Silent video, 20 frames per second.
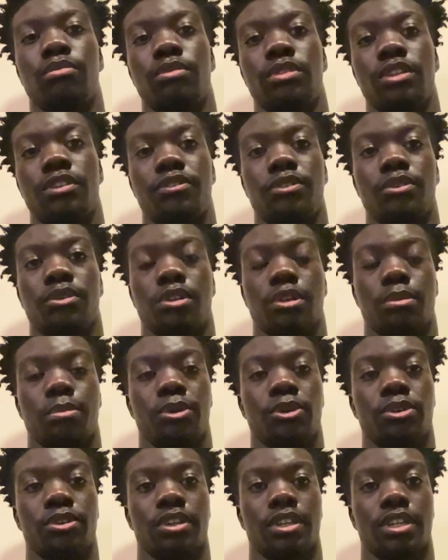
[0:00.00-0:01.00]
if you want a
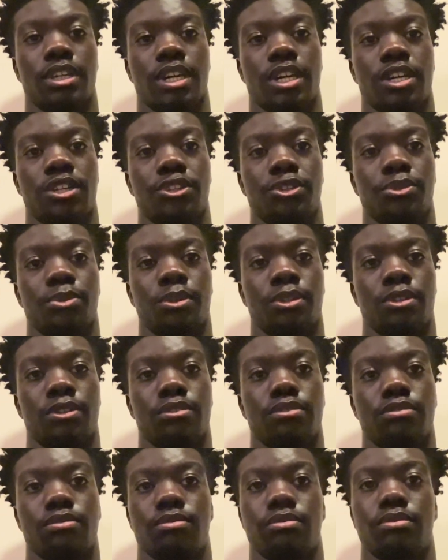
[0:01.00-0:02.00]
Vulcan guide as well
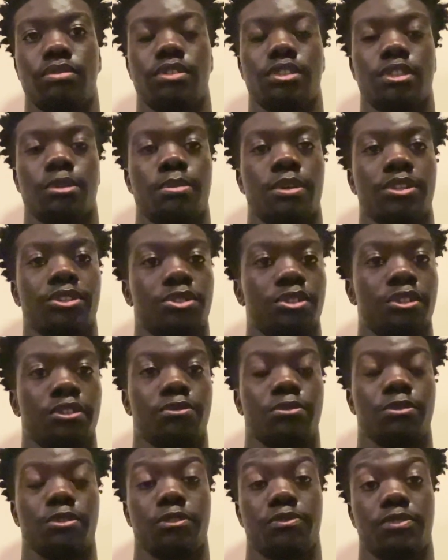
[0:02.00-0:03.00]
to master your
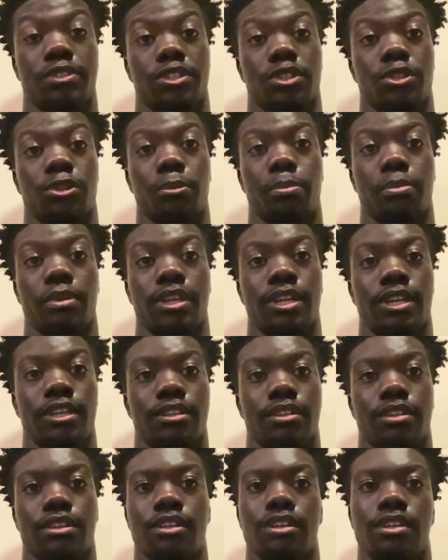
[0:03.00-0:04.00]
physical plane
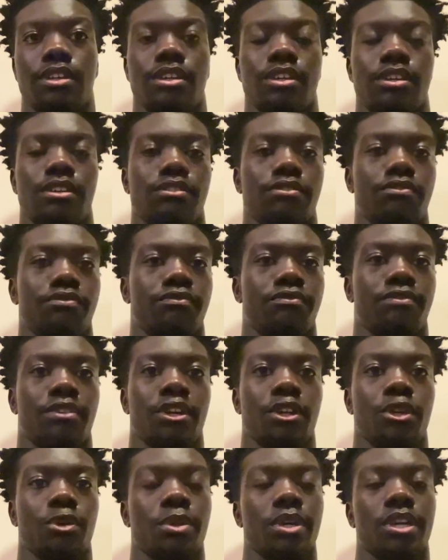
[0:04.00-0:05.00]

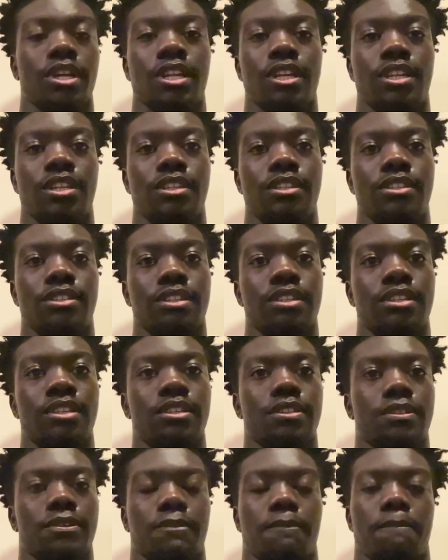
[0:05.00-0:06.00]
very quickly and
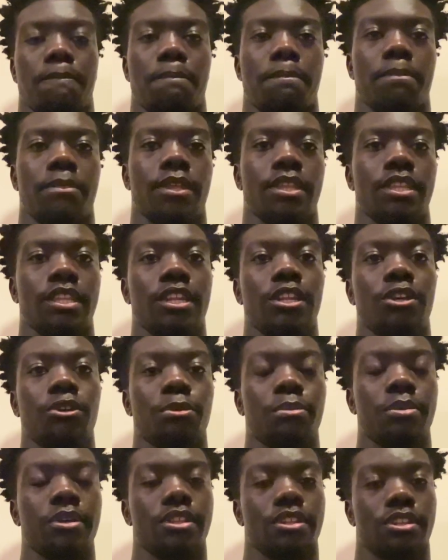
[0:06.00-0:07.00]
easily, then the link
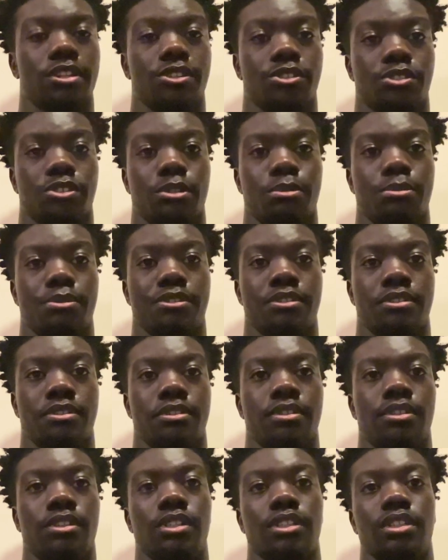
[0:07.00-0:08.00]
will be in the description.
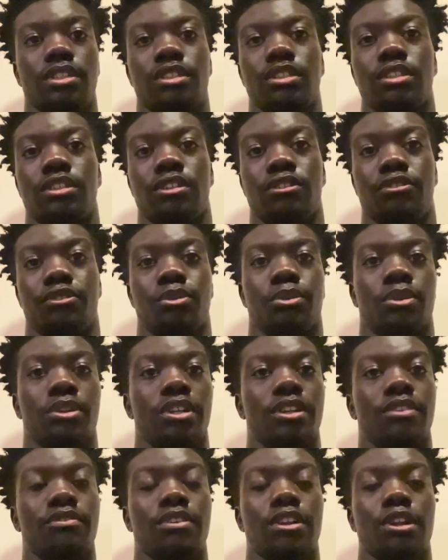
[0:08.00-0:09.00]
If you want to
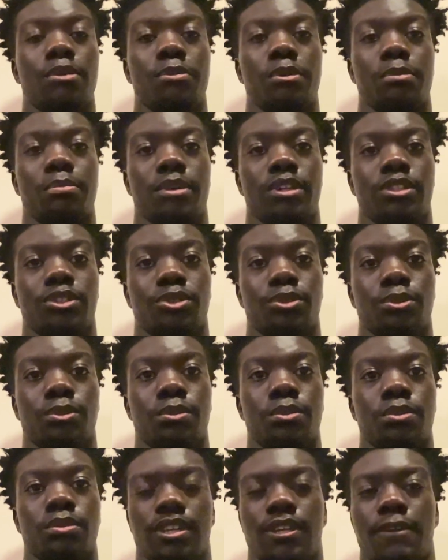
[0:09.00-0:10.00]
develop your
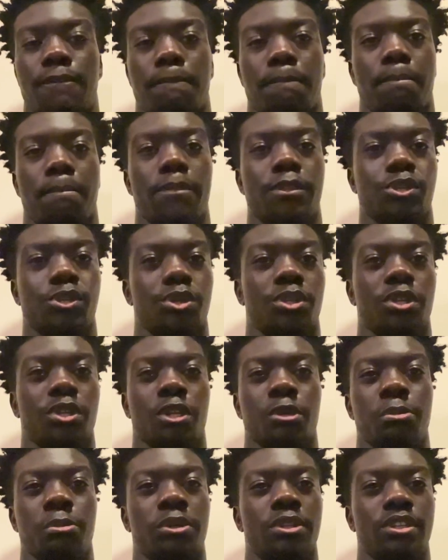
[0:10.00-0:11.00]
mental, join the
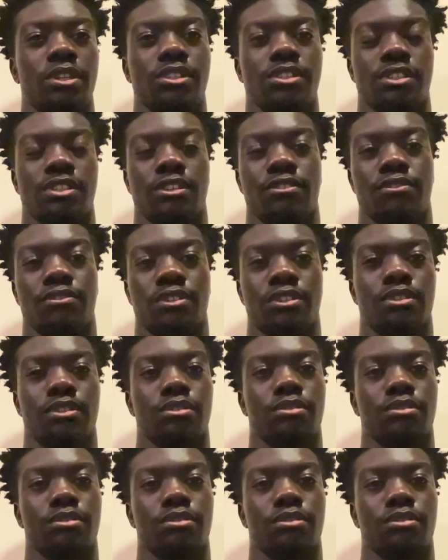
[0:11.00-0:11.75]
community server.